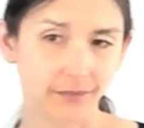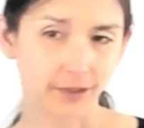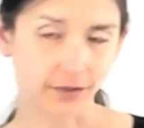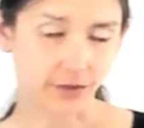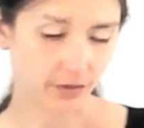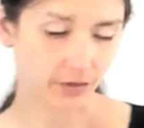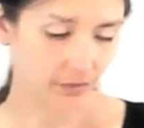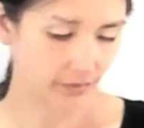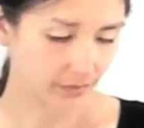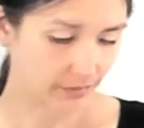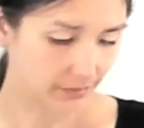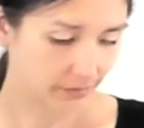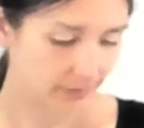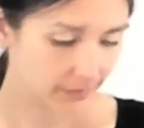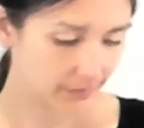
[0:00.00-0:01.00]
So,
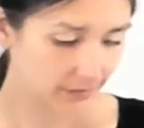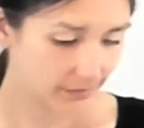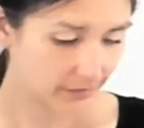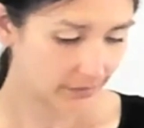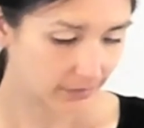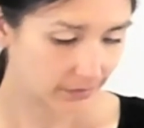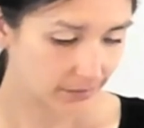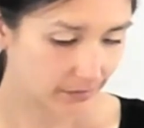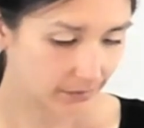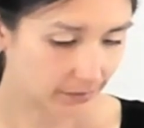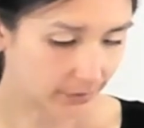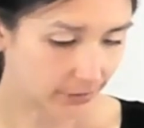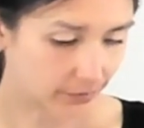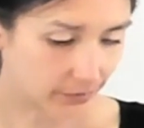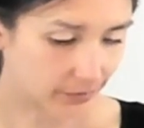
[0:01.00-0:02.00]

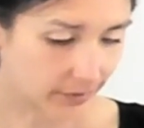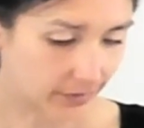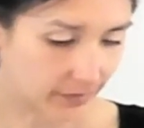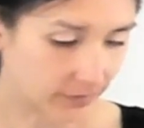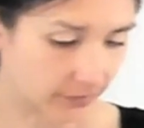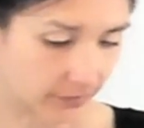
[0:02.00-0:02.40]
to address the